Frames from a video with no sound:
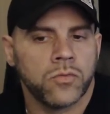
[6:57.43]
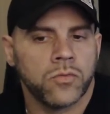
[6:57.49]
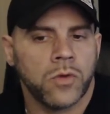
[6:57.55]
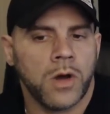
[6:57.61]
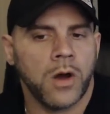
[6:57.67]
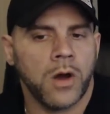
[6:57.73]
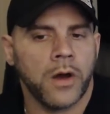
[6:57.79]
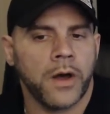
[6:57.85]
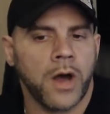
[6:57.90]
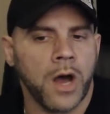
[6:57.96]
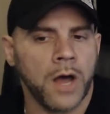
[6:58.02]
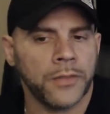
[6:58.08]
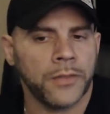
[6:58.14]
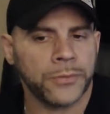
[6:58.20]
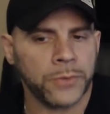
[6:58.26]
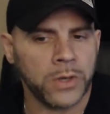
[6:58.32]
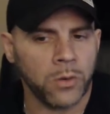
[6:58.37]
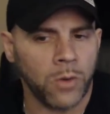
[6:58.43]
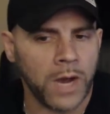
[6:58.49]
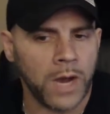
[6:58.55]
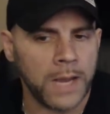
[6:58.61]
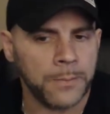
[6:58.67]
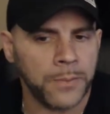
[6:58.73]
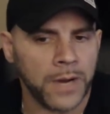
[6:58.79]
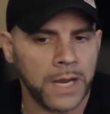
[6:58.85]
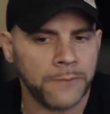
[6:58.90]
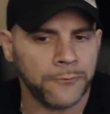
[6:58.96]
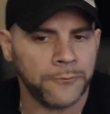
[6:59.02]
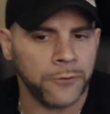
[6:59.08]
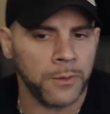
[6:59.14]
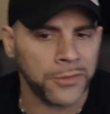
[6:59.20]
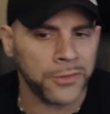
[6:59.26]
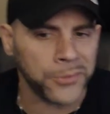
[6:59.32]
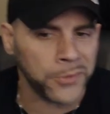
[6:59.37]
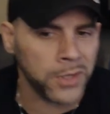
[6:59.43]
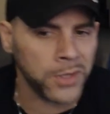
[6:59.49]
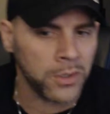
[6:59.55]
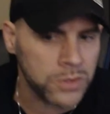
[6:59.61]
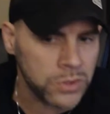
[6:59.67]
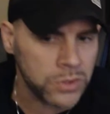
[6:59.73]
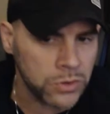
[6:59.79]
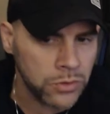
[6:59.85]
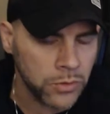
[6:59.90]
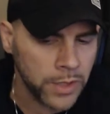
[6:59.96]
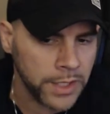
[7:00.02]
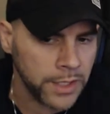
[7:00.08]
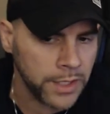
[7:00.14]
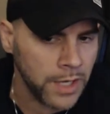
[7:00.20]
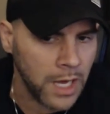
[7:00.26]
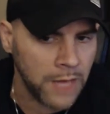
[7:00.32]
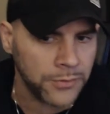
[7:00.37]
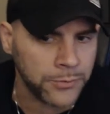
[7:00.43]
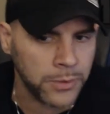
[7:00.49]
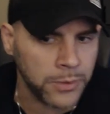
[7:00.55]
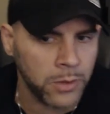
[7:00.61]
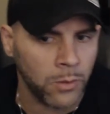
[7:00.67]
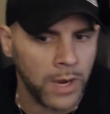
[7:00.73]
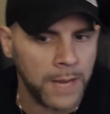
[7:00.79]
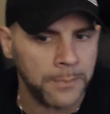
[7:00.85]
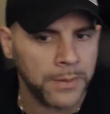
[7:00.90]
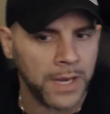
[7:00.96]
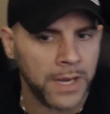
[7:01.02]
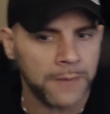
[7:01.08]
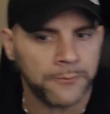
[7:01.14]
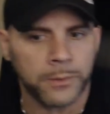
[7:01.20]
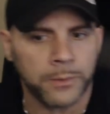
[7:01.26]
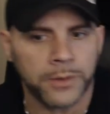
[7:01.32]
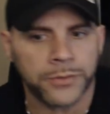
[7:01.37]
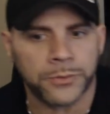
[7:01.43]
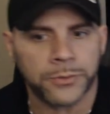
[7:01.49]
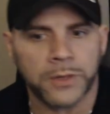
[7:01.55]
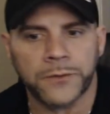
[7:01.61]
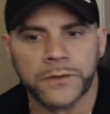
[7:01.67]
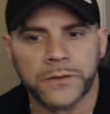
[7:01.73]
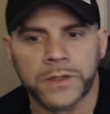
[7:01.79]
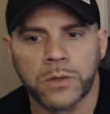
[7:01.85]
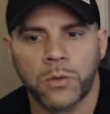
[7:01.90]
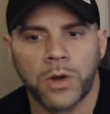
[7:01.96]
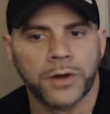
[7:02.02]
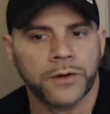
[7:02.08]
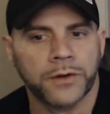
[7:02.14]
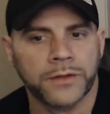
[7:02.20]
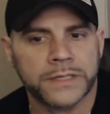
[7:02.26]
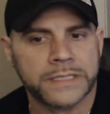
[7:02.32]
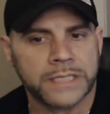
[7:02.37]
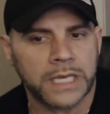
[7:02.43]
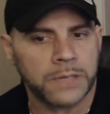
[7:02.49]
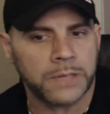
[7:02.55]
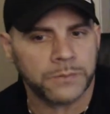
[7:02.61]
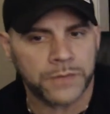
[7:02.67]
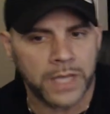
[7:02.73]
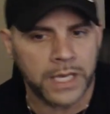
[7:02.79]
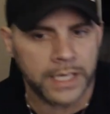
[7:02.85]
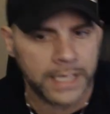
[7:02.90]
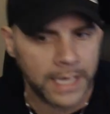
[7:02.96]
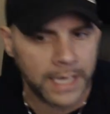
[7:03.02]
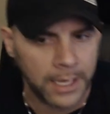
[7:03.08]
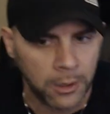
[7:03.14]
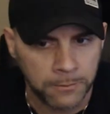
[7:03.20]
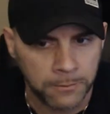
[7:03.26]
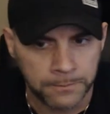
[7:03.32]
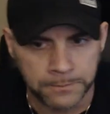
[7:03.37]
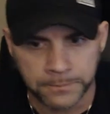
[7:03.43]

Uh, on three wide pipe from a 302 and an on three wide pipe from a 351 are the same thing, Kyle.